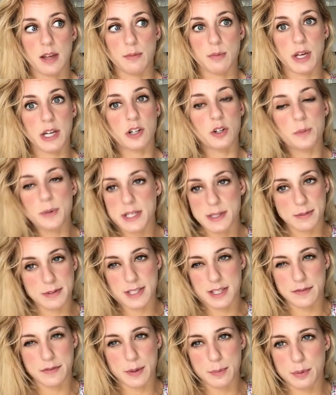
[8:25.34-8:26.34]
It could be
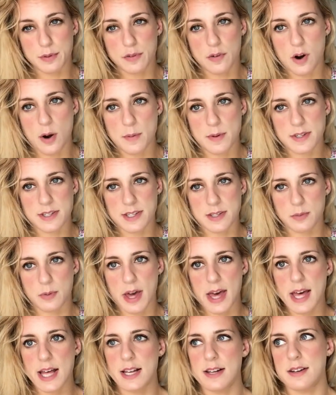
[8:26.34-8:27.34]
specific performance as
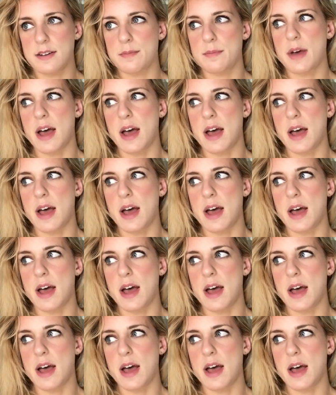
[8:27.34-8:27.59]
well.